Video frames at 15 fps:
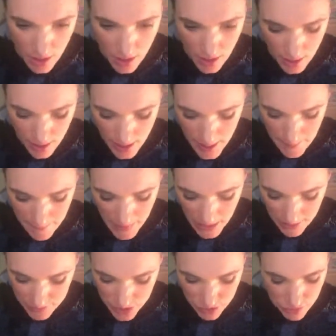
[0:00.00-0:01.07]
I've
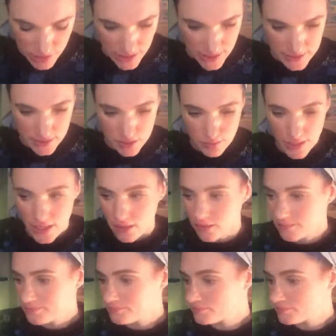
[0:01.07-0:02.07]
just realised as well